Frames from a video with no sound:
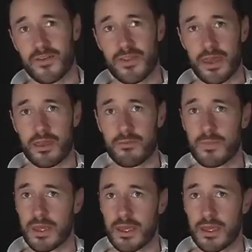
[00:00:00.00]
that can
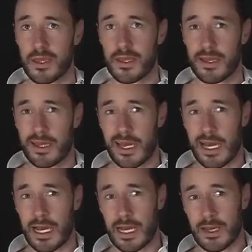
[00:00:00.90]
be
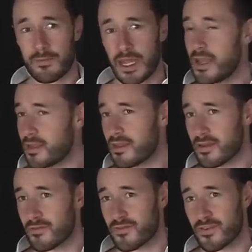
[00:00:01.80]

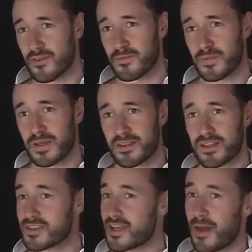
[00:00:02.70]
anything from
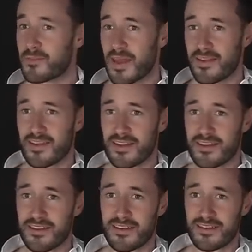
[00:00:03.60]
just
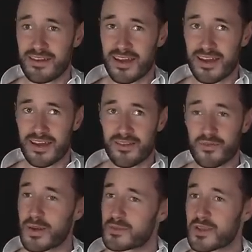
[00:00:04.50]
updating the
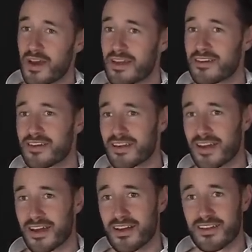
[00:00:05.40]
website,
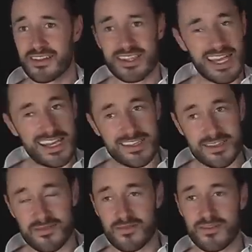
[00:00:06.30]
text,
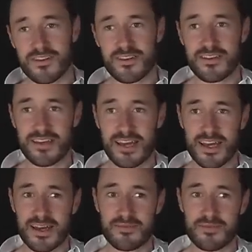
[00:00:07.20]
or
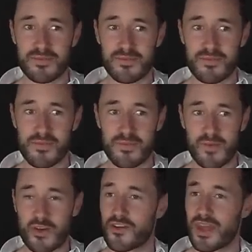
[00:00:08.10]

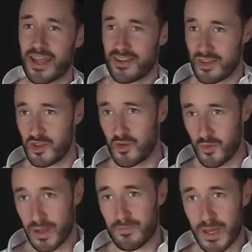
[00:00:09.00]
creating new
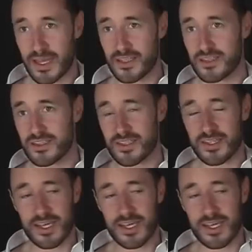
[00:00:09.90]
web pages,